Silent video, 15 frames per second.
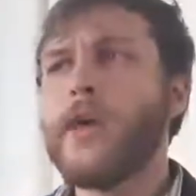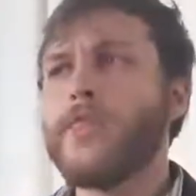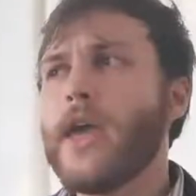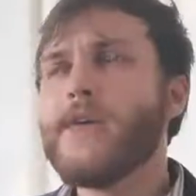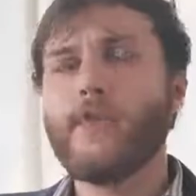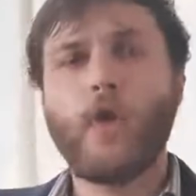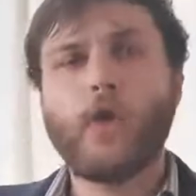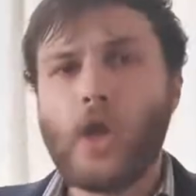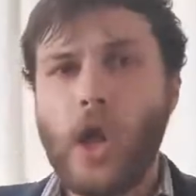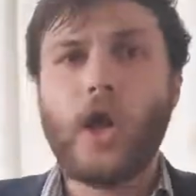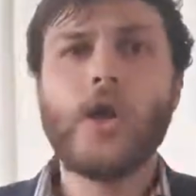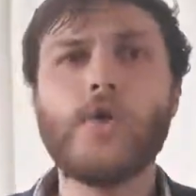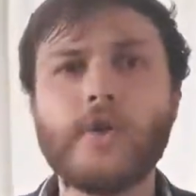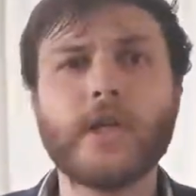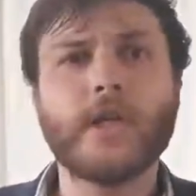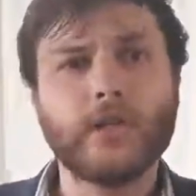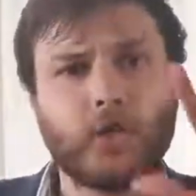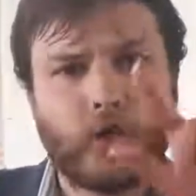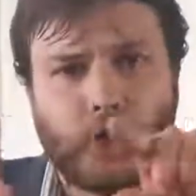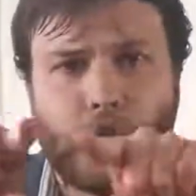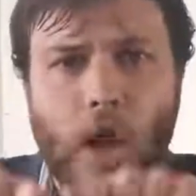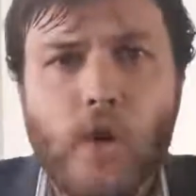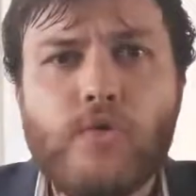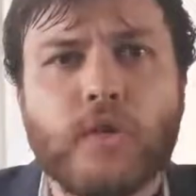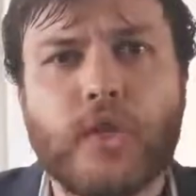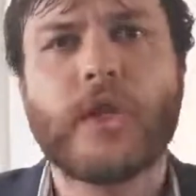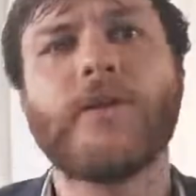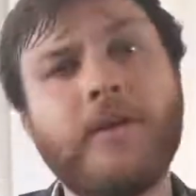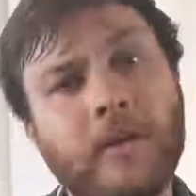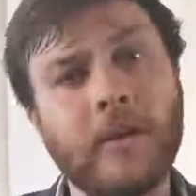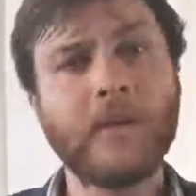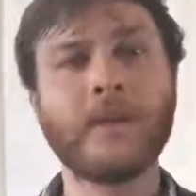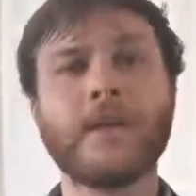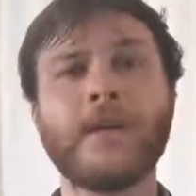they've all colluded and chosen